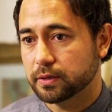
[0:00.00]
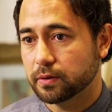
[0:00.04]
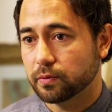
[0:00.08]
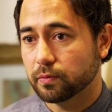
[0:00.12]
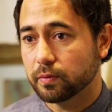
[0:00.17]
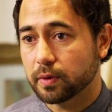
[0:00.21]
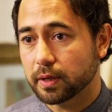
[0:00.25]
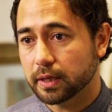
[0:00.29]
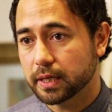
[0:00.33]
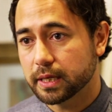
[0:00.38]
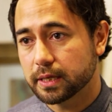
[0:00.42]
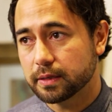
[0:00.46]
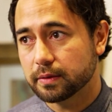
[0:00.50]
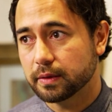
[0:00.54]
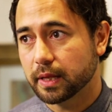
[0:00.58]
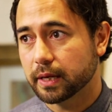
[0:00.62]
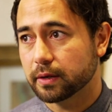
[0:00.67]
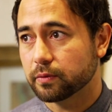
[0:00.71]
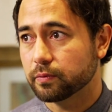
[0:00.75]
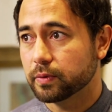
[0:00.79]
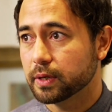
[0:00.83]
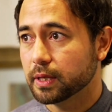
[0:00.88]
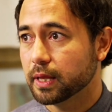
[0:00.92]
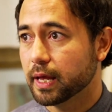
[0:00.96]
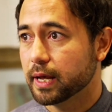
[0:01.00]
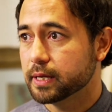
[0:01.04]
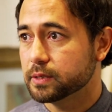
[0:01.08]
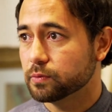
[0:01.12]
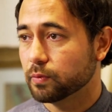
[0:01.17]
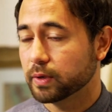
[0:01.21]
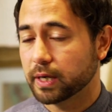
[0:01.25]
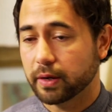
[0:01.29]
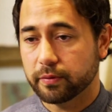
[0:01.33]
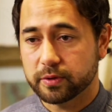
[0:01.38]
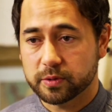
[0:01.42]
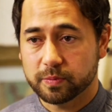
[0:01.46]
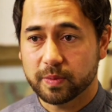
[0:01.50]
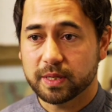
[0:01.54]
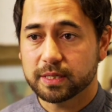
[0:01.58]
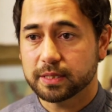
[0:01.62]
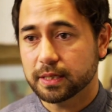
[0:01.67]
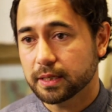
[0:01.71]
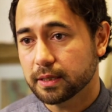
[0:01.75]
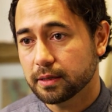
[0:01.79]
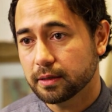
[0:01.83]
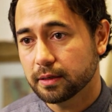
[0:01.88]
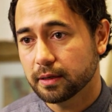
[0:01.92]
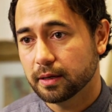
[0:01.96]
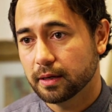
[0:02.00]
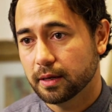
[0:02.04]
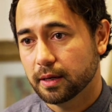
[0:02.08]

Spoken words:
to really like realize what I was missing.